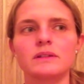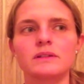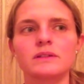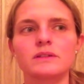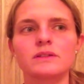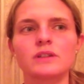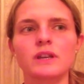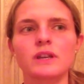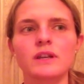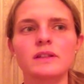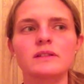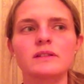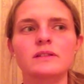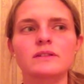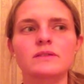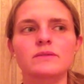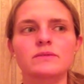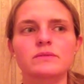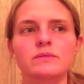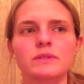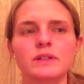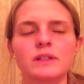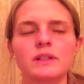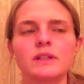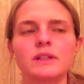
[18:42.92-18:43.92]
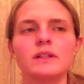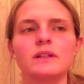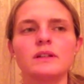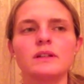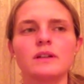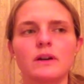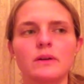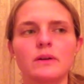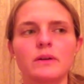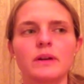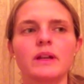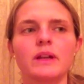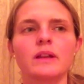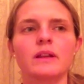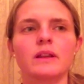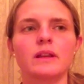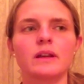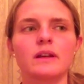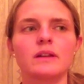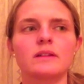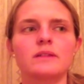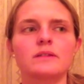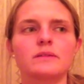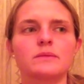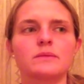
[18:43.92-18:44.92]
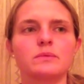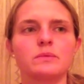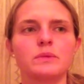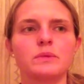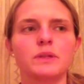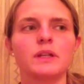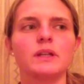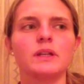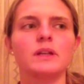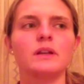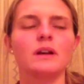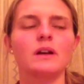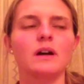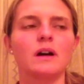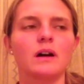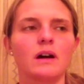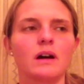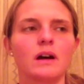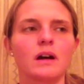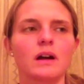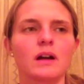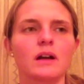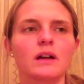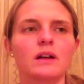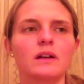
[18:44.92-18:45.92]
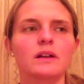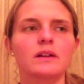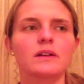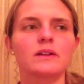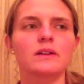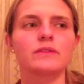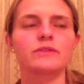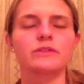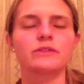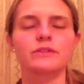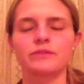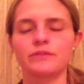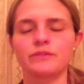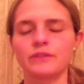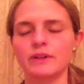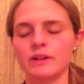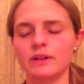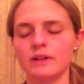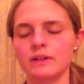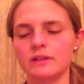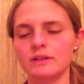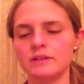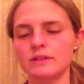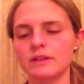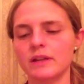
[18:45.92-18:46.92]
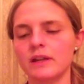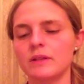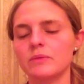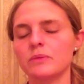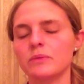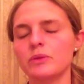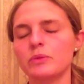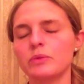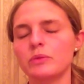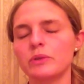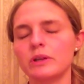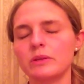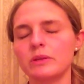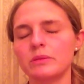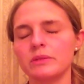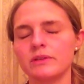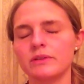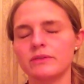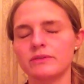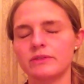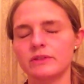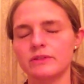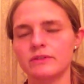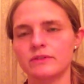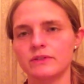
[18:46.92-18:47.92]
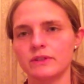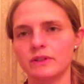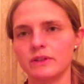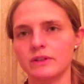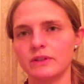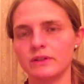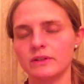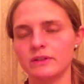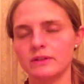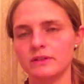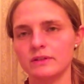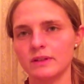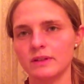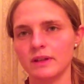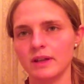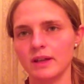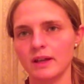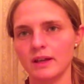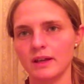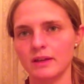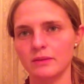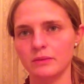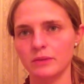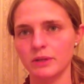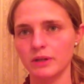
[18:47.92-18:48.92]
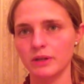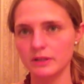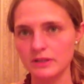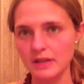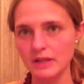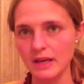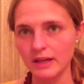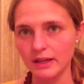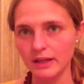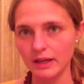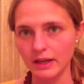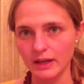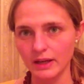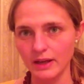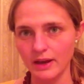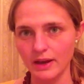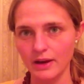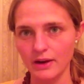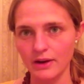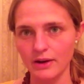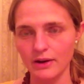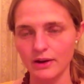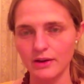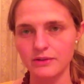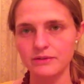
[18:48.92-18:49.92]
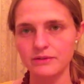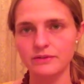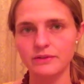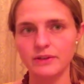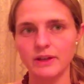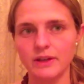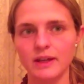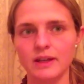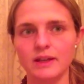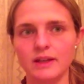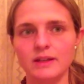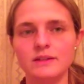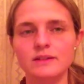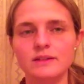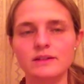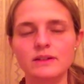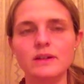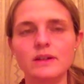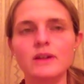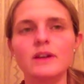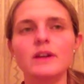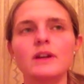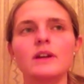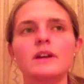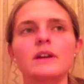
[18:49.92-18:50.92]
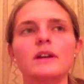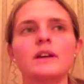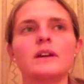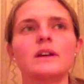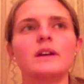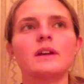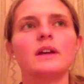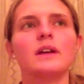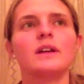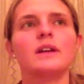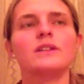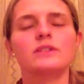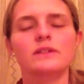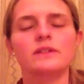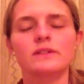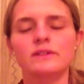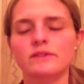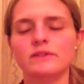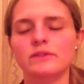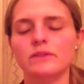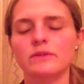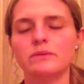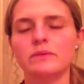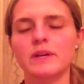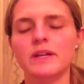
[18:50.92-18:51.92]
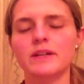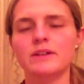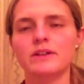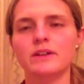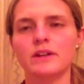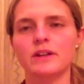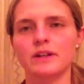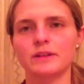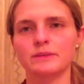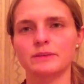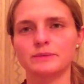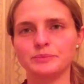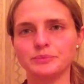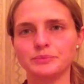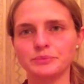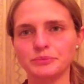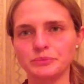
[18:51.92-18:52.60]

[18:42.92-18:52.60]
just really knowing that we are fulfilled and we will be fulfilled and we are taken care of, and just surrender